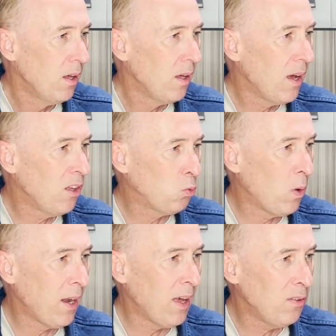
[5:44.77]
As
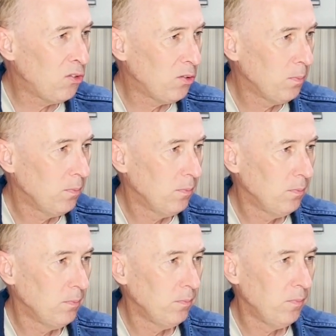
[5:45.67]
well as,
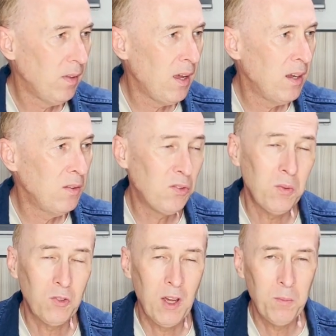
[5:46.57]
and
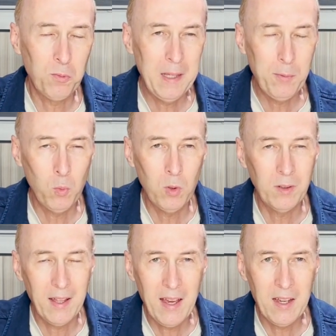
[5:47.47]
sometimes people
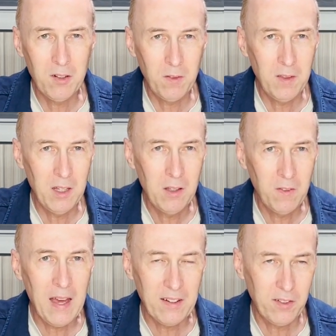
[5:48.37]
will add the
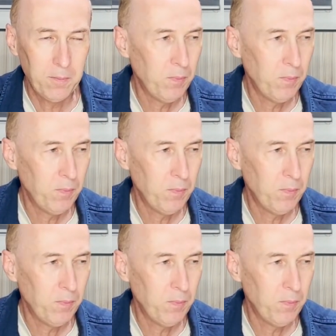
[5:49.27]
that.